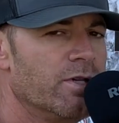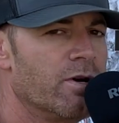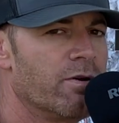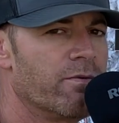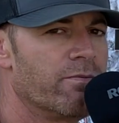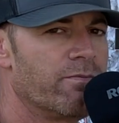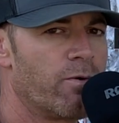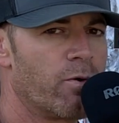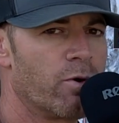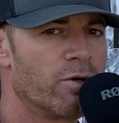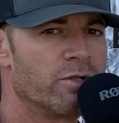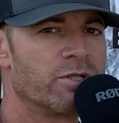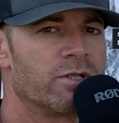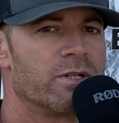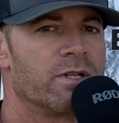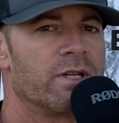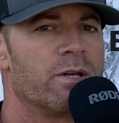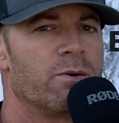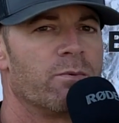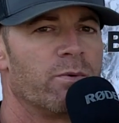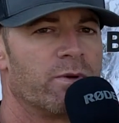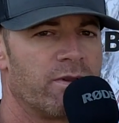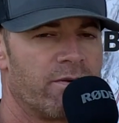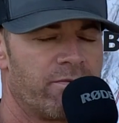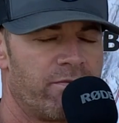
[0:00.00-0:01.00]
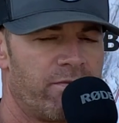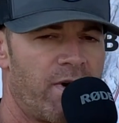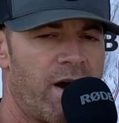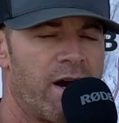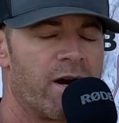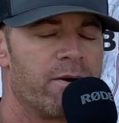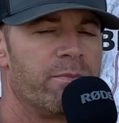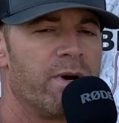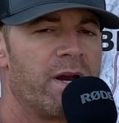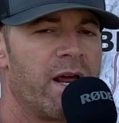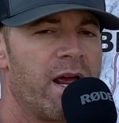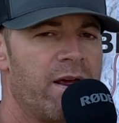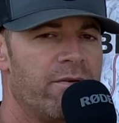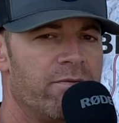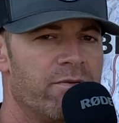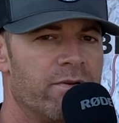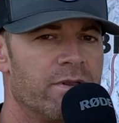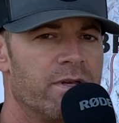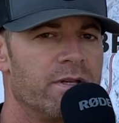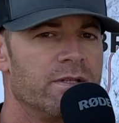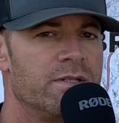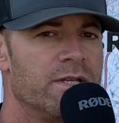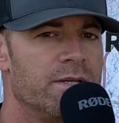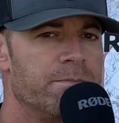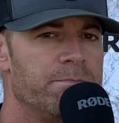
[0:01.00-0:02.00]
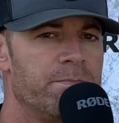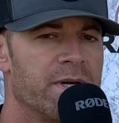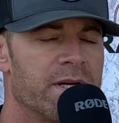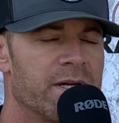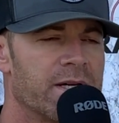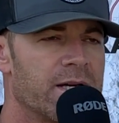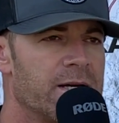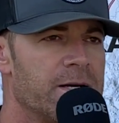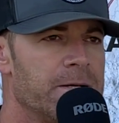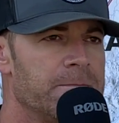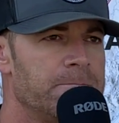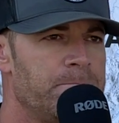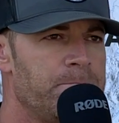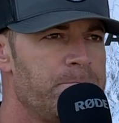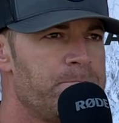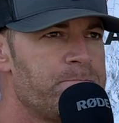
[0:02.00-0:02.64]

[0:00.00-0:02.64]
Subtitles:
fortunately with the fire behavior that did pick up,